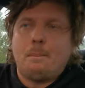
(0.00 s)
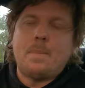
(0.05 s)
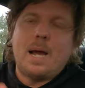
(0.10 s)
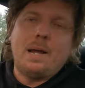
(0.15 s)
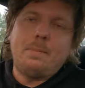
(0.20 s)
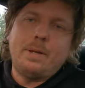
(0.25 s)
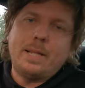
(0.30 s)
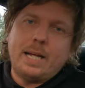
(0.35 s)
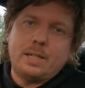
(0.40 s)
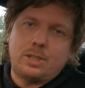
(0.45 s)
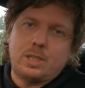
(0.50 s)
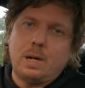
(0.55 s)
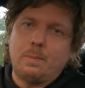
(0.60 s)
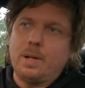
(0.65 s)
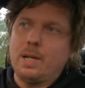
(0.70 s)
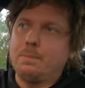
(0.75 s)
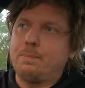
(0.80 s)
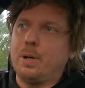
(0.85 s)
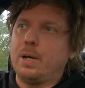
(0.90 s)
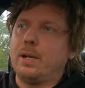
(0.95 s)
maybe that's
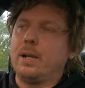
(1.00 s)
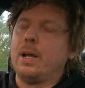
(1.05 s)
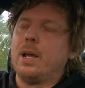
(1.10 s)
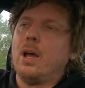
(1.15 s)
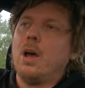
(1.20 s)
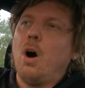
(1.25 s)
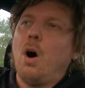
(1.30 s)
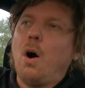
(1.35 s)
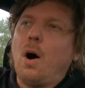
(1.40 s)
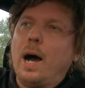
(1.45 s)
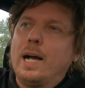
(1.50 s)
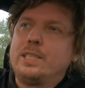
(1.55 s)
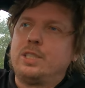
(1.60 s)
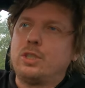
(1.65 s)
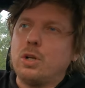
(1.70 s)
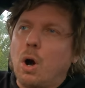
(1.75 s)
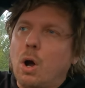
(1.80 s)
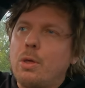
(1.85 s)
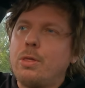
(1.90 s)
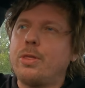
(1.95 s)
something, but I
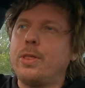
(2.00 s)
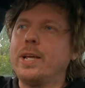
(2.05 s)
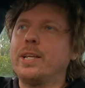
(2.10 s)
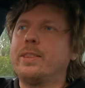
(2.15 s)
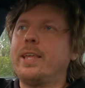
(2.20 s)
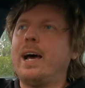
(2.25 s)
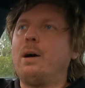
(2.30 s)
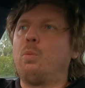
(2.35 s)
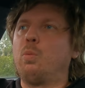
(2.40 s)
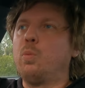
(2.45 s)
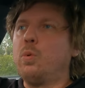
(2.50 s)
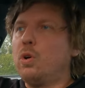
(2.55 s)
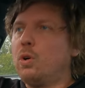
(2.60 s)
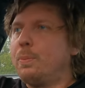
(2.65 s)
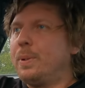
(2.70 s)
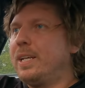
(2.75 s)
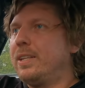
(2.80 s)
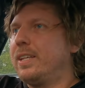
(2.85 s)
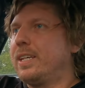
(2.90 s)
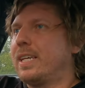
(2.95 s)
don't think that
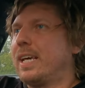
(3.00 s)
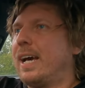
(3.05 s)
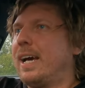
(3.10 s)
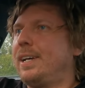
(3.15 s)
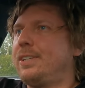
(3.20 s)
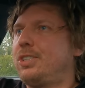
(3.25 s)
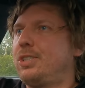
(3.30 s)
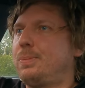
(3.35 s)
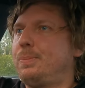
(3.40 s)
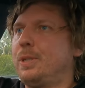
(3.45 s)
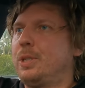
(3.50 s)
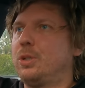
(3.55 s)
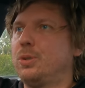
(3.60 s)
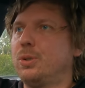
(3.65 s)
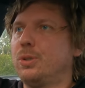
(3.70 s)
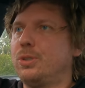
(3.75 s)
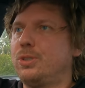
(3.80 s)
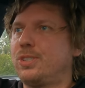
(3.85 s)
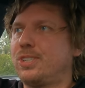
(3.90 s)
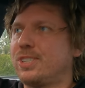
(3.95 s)
will be the case,
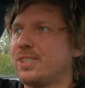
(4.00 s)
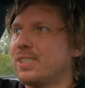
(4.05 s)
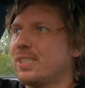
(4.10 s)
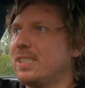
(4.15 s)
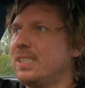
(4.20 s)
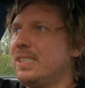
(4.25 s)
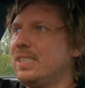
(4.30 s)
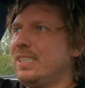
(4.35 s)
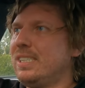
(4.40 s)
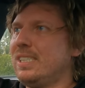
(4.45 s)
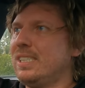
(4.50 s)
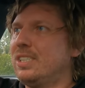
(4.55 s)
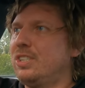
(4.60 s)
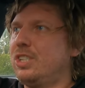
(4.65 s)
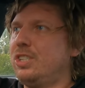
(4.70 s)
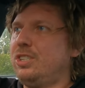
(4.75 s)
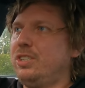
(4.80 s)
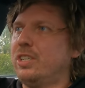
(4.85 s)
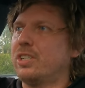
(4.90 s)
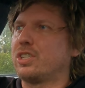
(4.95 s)
because
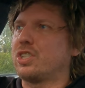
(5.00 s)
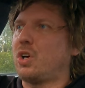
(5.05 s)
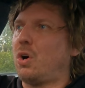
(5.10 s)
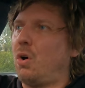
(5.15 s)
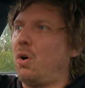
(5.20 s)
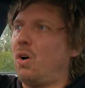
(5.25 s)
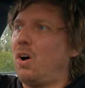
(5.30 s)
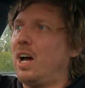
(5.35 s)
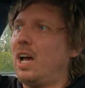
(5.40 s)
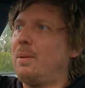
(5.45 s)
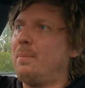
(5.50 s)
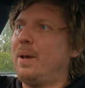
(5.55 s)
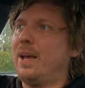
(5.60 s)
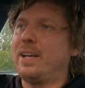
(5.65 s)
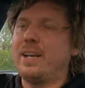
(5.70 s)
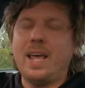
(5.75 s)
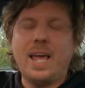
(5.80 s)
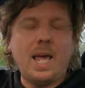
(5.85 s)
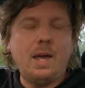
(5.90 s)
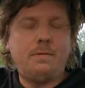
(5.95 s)
just the time
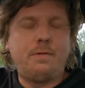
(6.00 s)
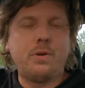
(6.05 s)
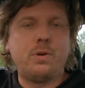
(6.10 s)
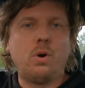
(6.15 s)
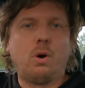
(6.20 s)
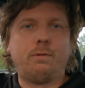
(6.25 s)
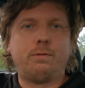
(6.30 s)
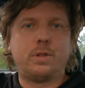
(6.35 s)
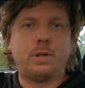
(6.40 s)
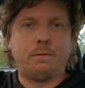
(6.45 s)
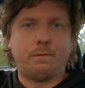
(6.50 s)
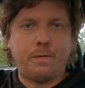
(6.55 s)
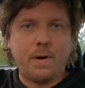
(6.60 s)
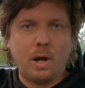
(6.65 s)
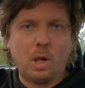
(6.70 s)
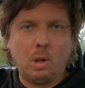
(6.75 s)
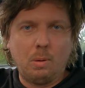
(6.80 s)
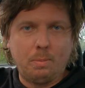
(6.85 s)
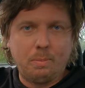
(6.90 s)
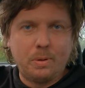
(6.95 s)
and effort of
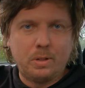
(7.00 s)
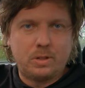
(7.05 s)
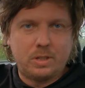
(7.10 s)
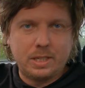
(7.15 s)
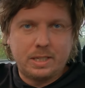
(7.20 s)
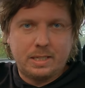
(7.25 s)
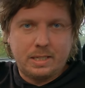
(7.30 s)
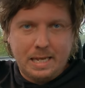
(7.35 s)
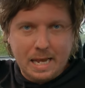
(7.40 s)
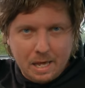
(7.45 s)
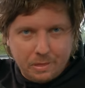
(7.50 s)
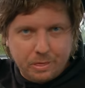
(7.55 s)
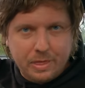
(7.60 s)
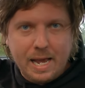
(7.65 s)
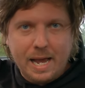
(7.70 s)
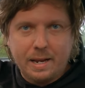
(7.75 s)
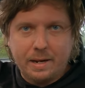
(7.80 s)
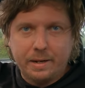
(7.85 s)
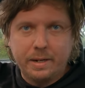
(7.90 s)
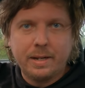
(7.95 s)
development to get
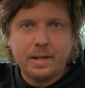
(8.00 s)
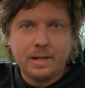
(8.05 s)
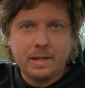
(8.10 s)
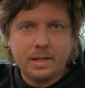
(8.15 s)
that